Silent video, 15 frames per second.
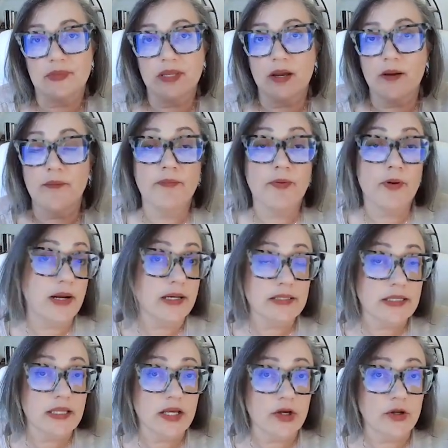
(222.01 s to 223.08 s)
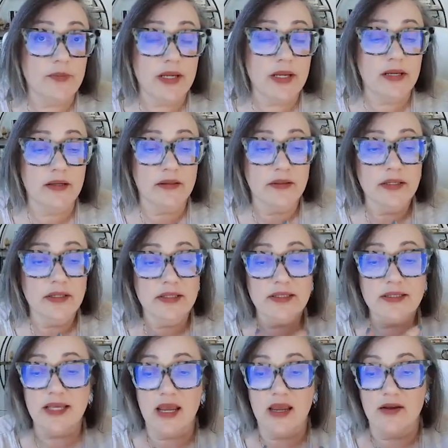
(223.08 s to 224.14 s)
a pregnancy that could be
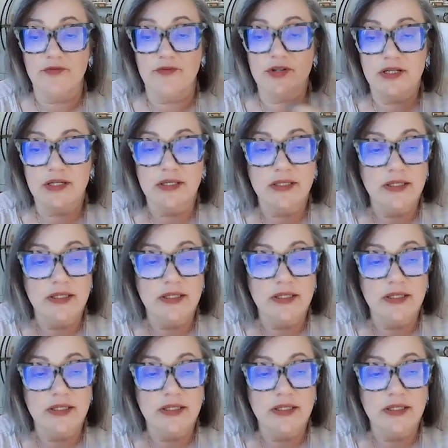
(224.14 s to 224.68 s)
saved?